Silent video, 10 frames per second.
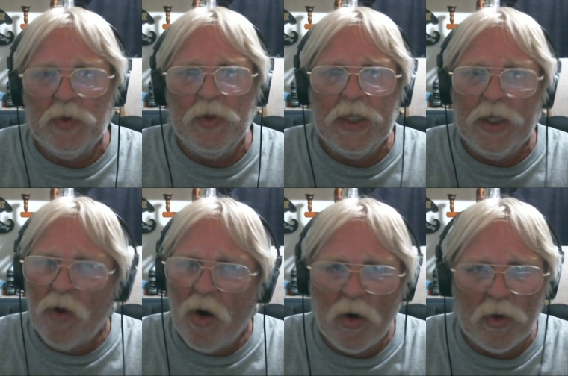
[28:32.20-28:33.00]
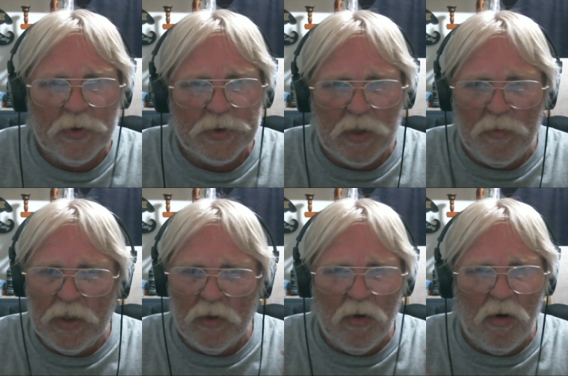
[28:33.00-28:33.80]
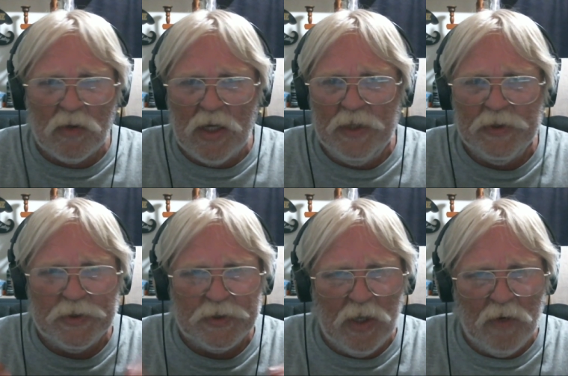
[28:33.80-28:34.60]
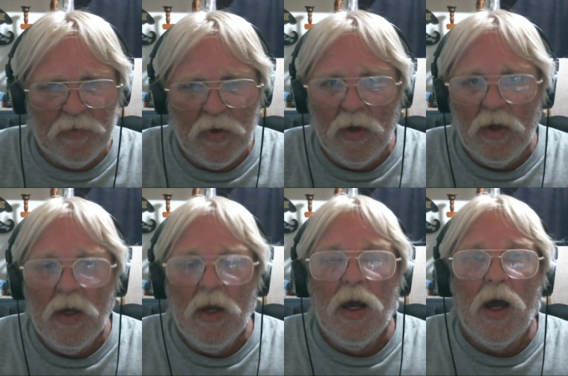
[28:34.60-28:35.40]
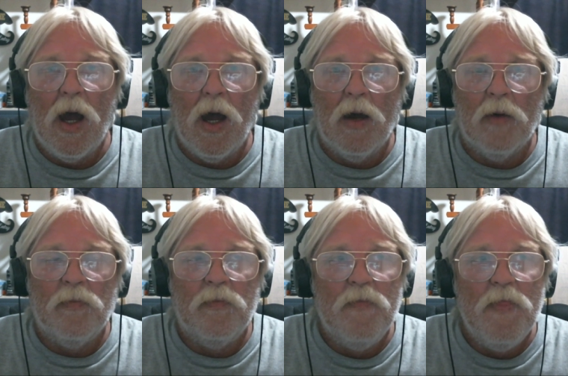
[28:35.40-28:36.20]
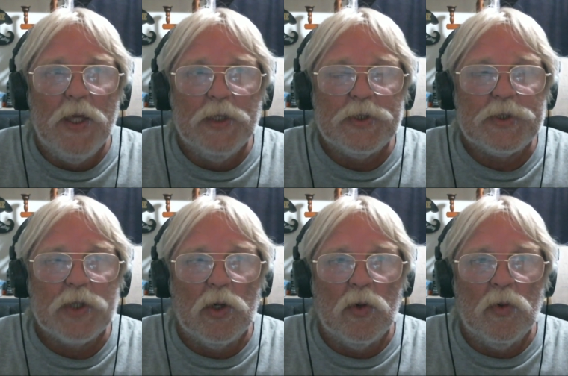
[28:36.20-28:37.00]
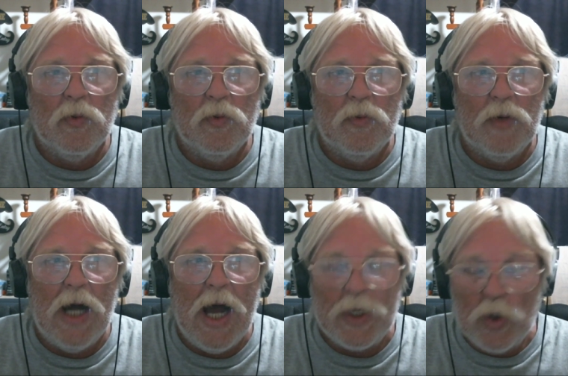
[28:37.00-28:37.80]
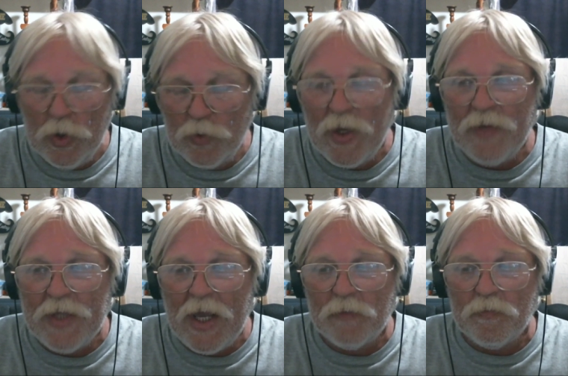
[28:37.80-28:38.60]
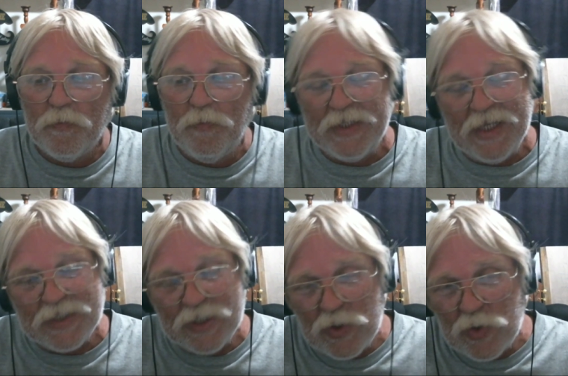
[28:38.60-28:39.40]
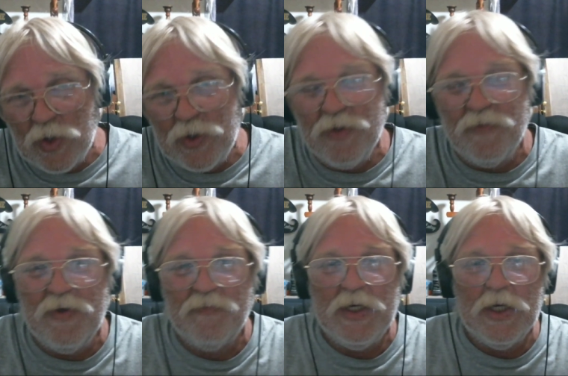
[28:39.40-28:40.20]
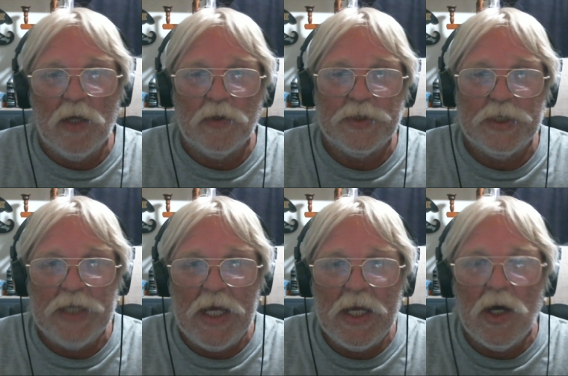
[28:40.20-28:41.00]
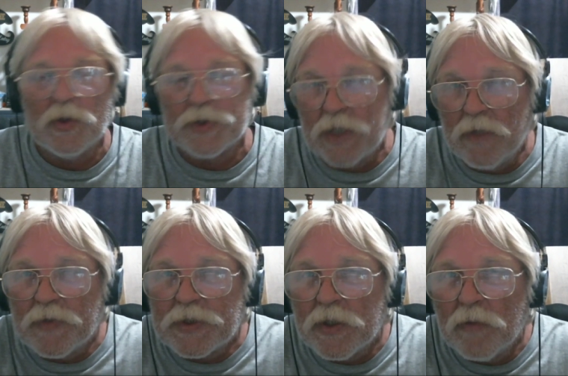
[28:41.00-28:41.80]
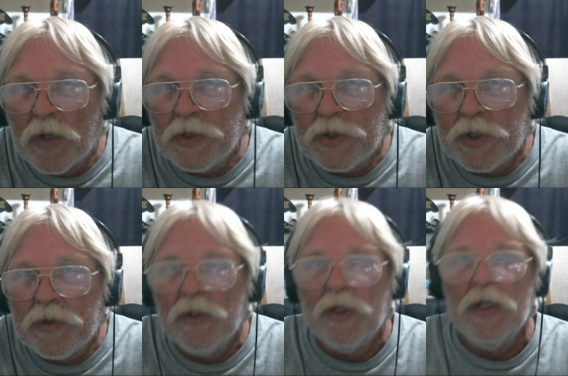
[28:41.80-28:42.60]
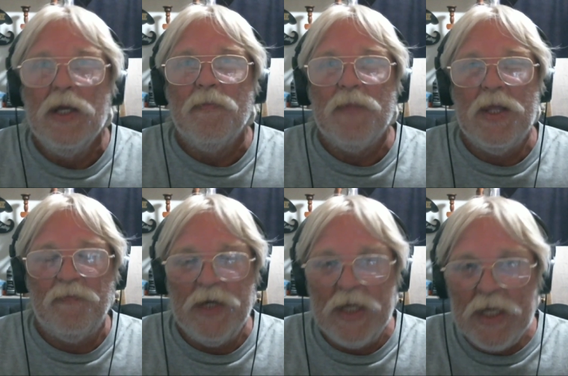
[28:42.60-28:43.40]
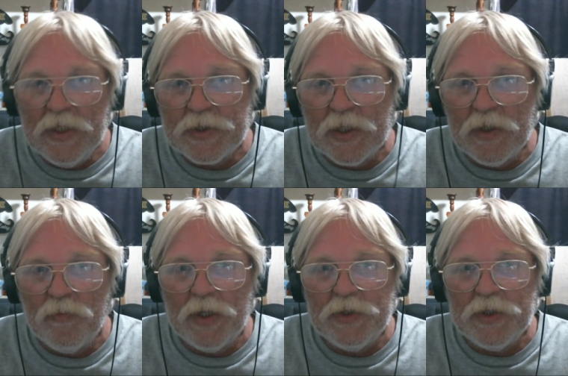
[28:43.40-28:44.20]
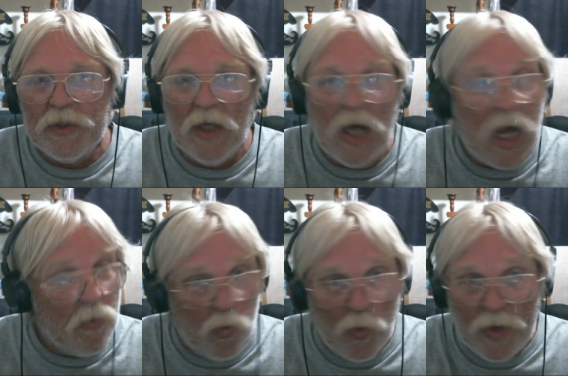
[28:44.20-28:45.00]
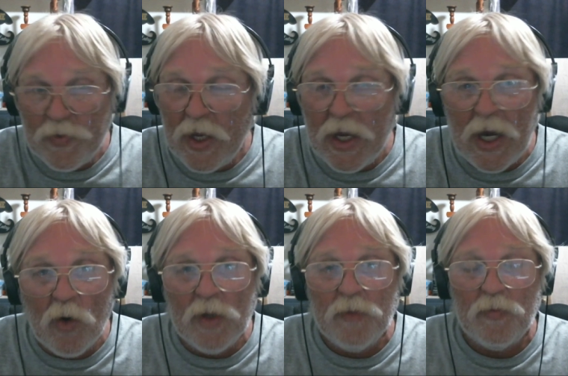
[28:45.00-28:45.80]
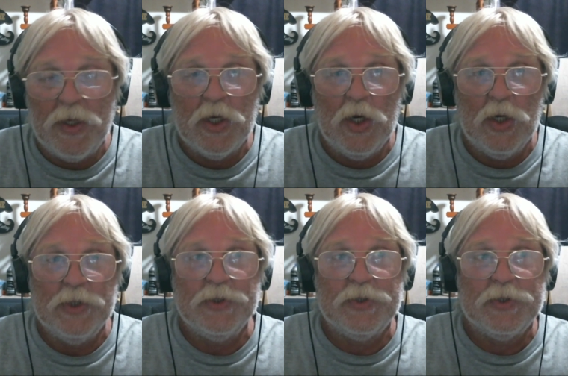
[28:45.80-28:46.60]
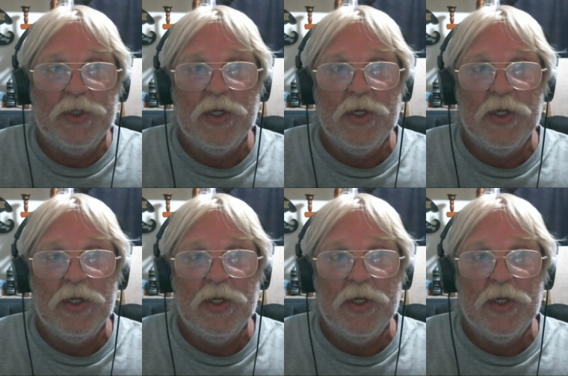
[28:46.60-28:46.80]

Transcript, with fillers: can get augers. I mean, all kinds of stuff. Um, so I could rent that, but that's another one hundred fifty dollars a day. I'll see if it's in the budget. If it is in the budget, I'm with you, Aaron, because